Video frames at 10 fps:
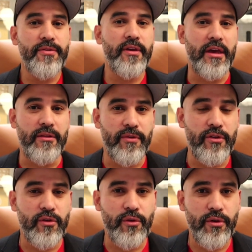at the
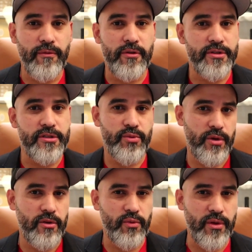inventory versus
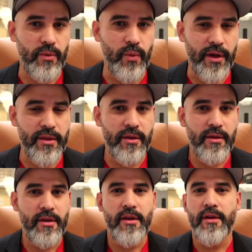2021,
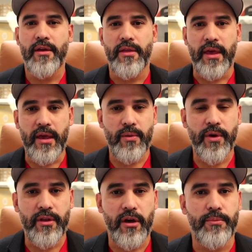it
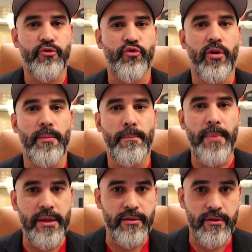went up
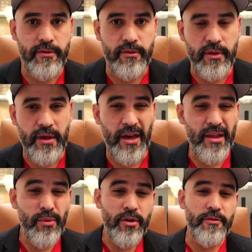tremendously,
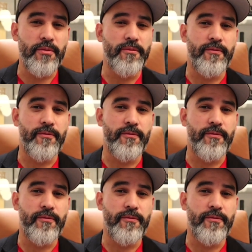anywhere from